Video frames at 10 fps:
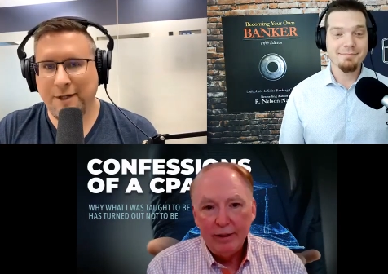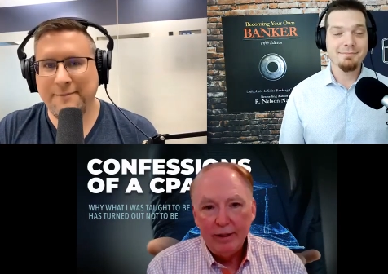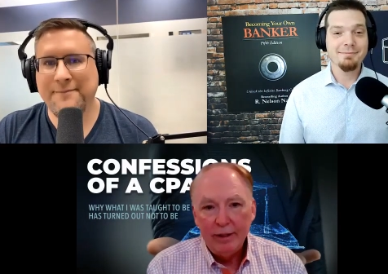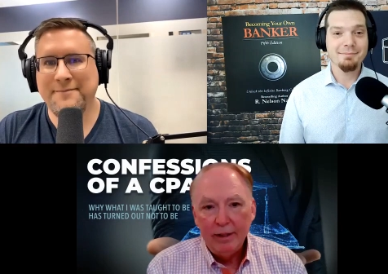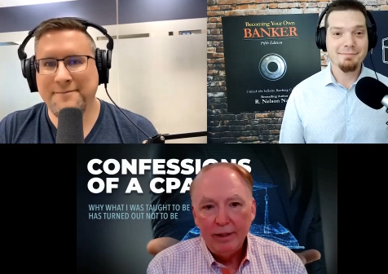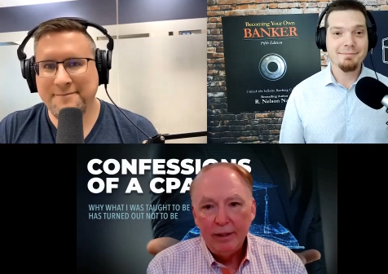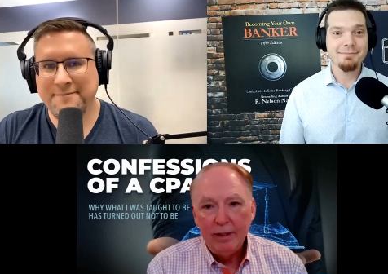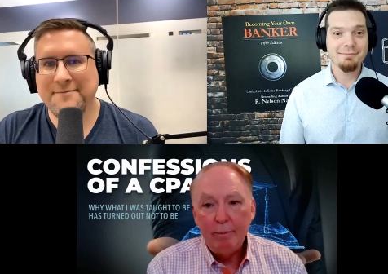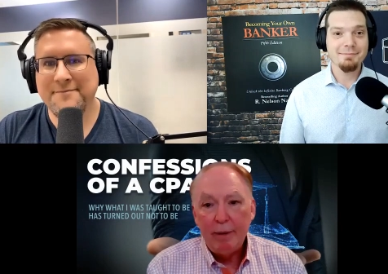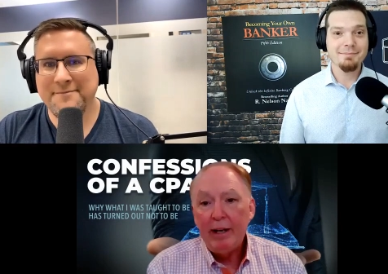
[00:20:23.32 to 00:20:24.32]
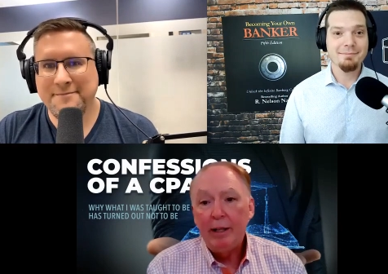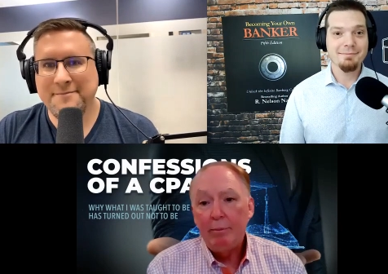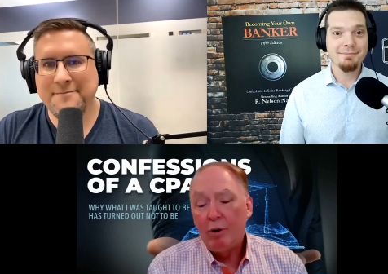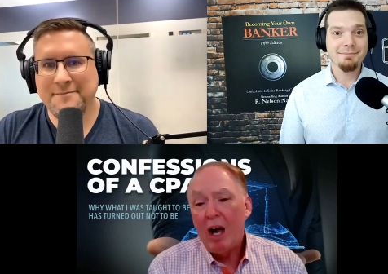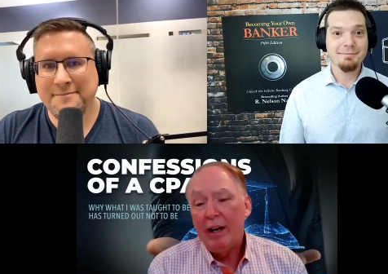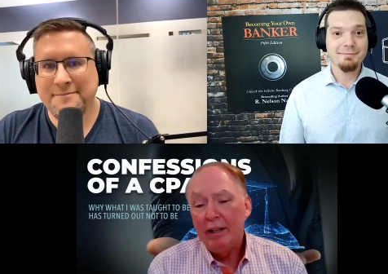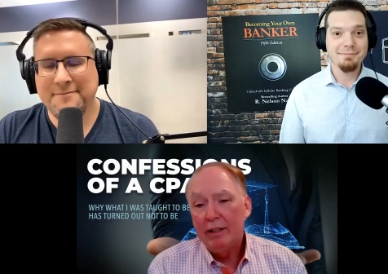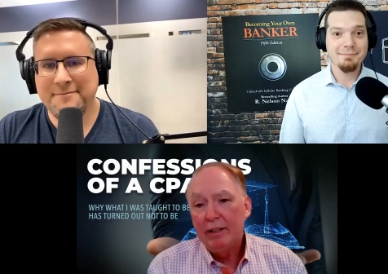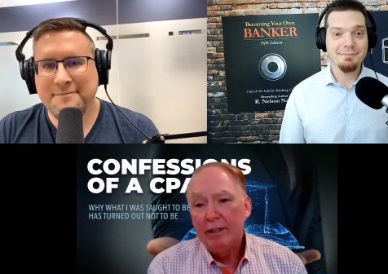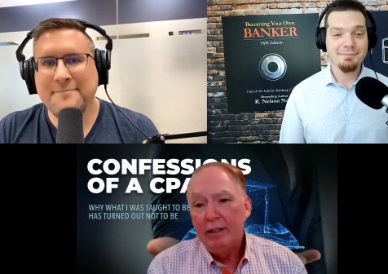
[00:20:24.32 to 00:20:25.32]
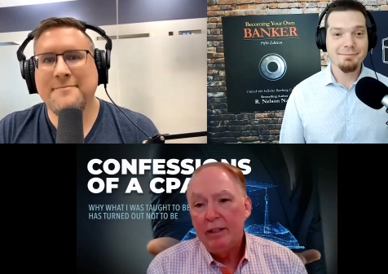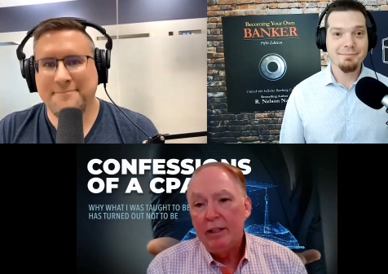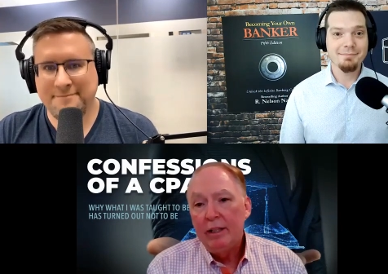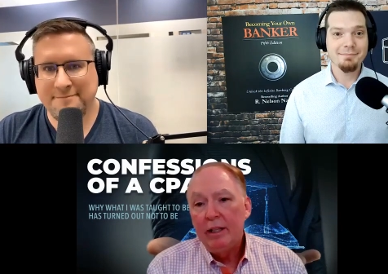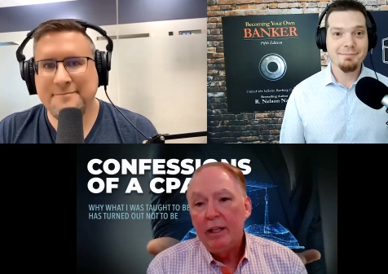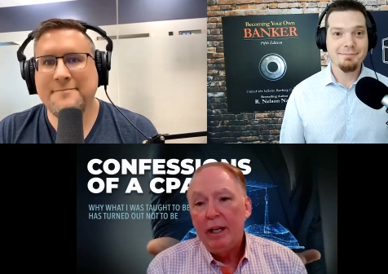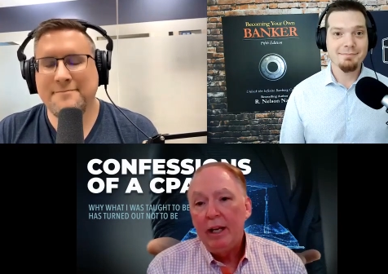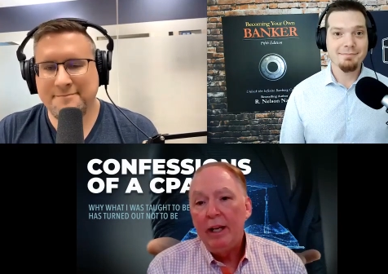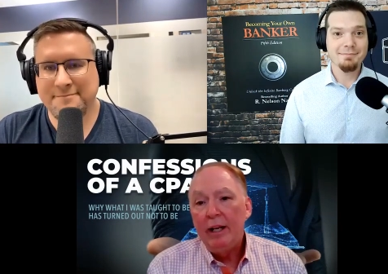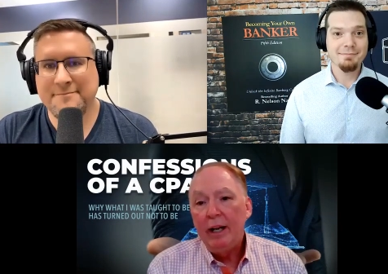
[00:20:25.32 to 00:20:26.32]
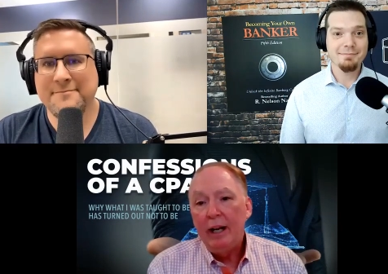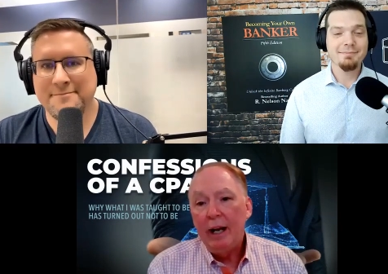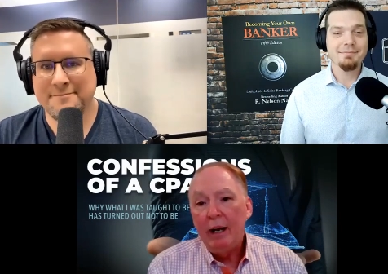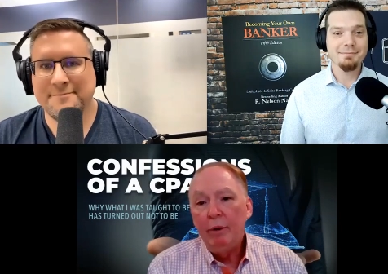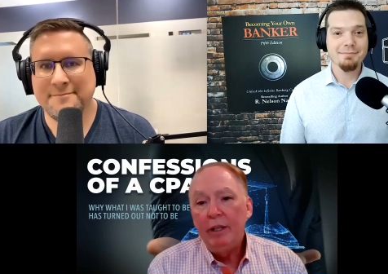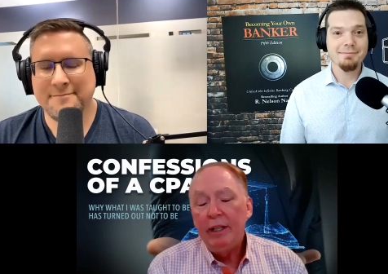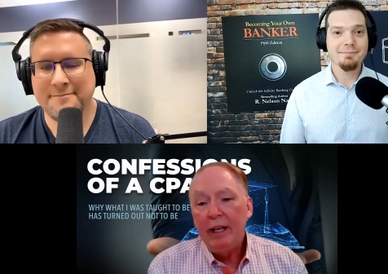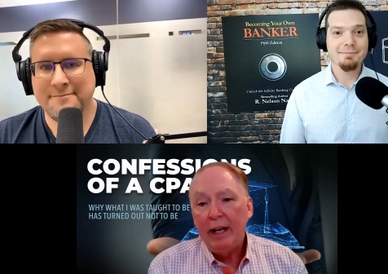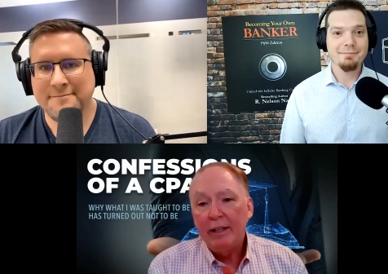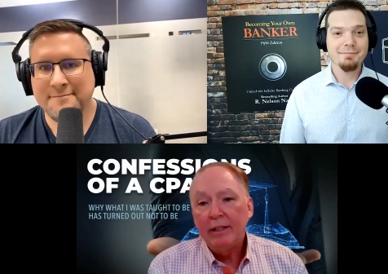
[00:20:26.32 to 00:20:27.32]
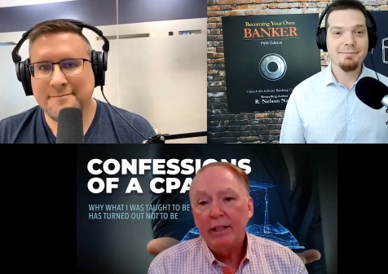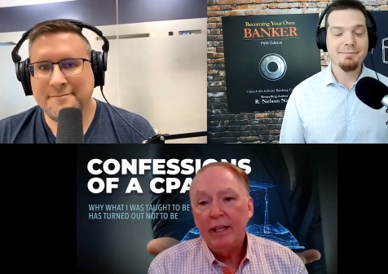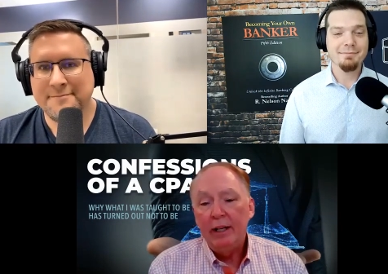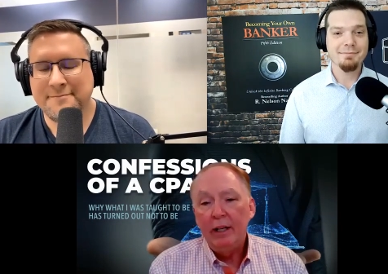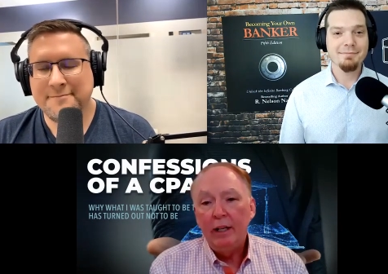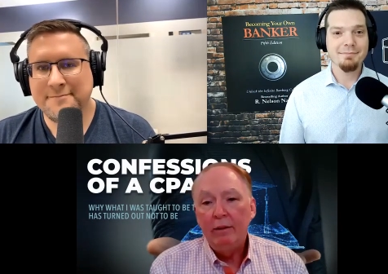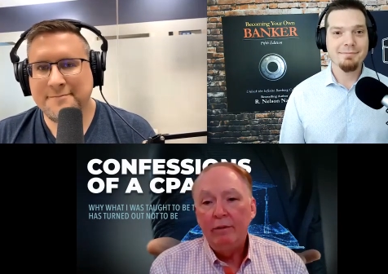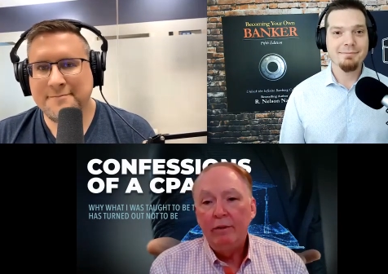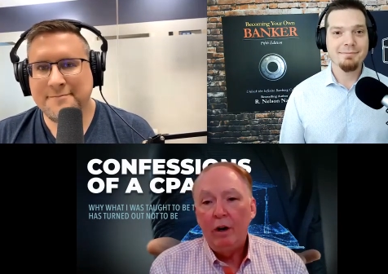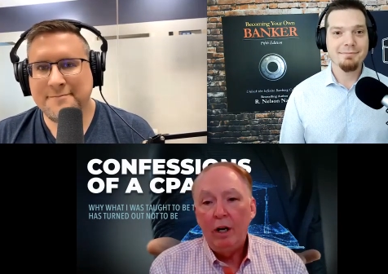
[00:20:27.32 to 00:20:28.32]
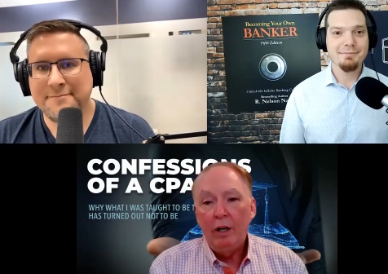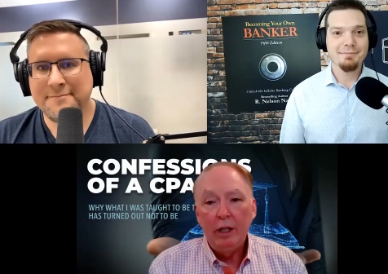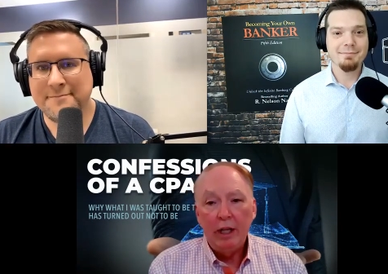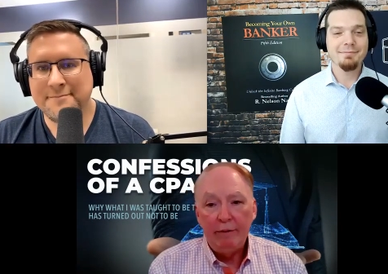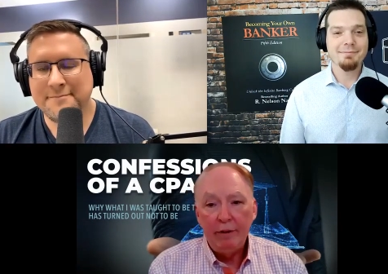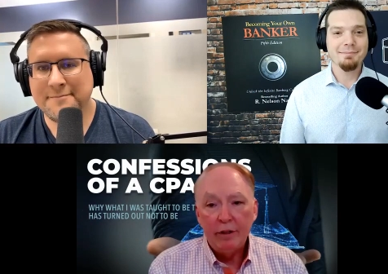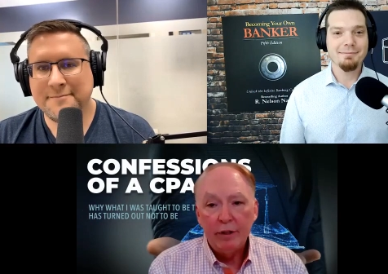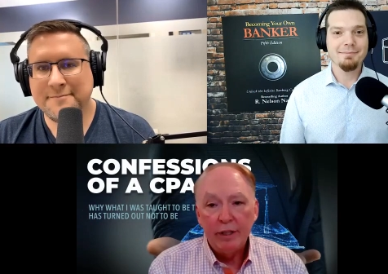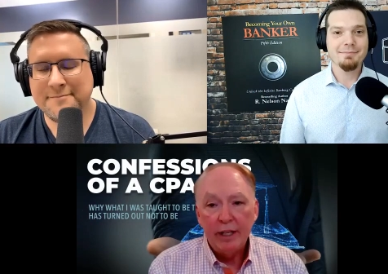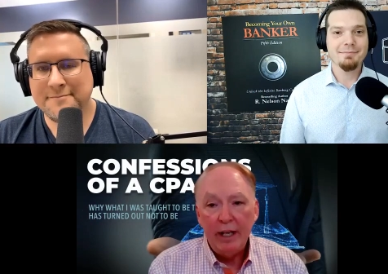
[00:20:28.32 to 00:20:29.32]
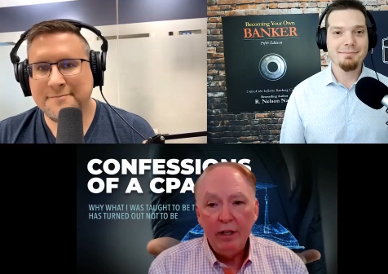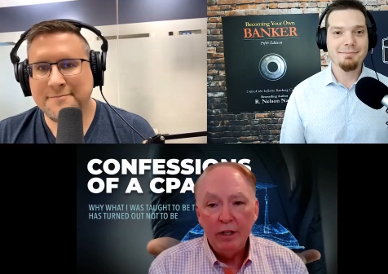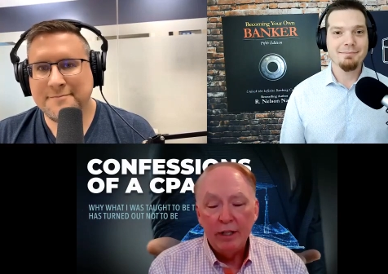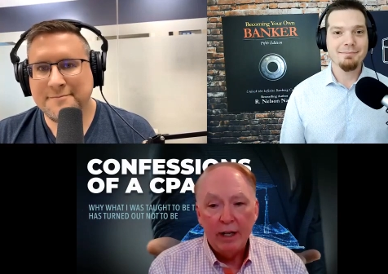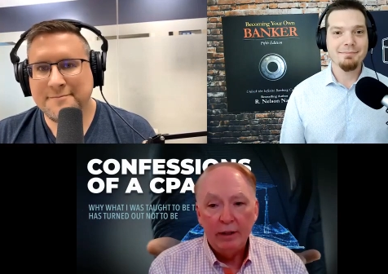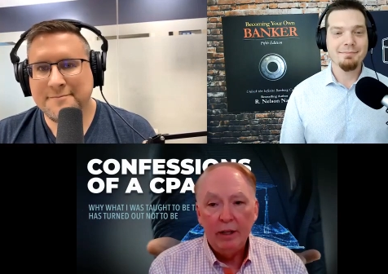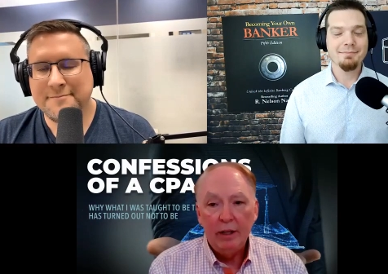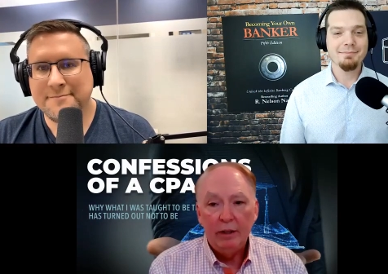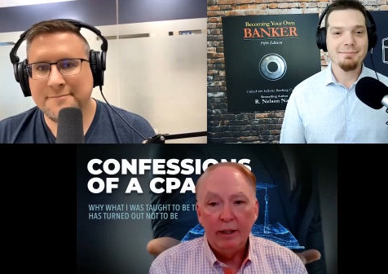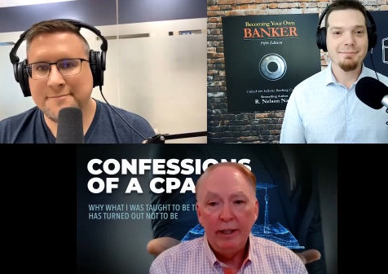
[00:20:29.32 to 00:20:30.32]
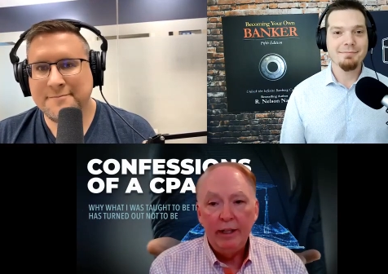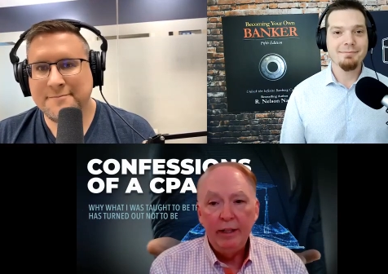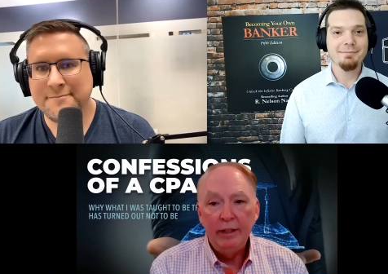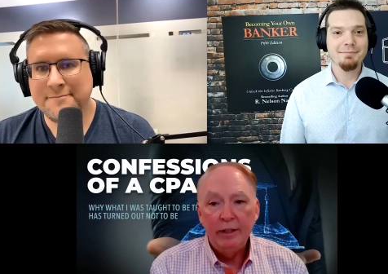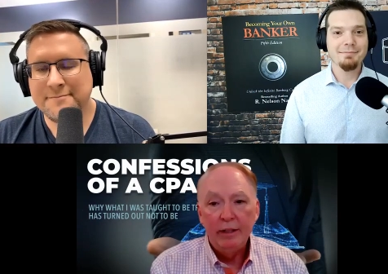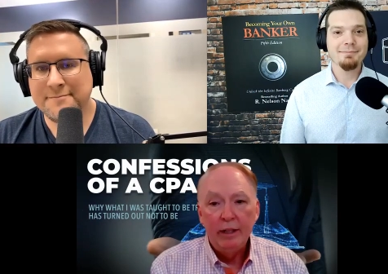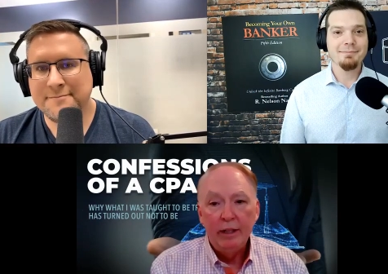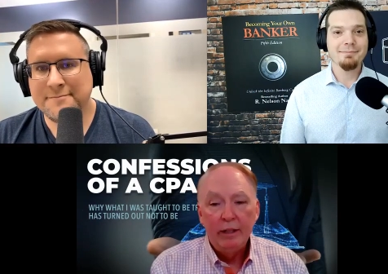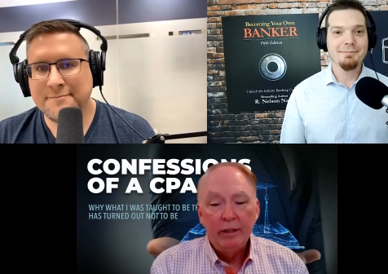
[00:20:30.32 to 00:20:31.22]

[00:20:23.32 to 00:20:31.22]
Speaker 1: Right. To peddle a product. And I would guess that of all the life insurance agents out there, it is